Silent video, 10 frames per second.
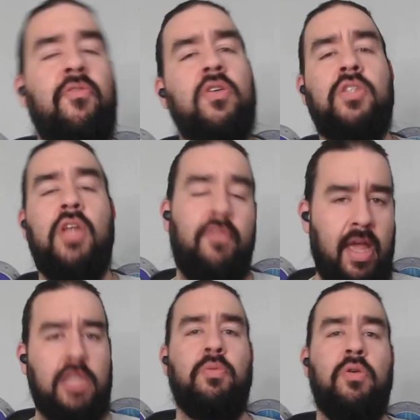first off,
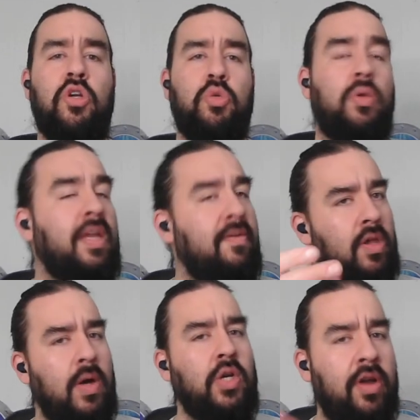as per usual, even
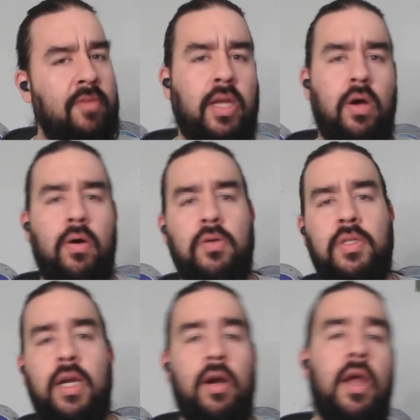though I don't have my co-host
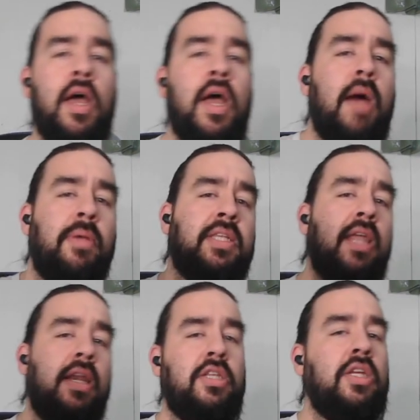here, I'm
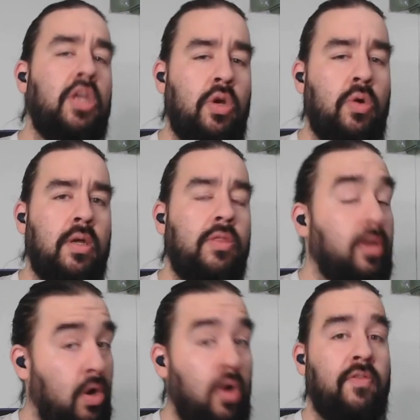extending to you the
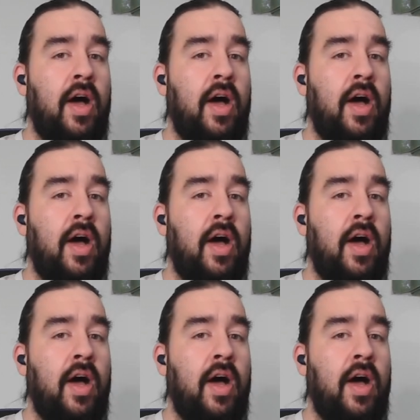code of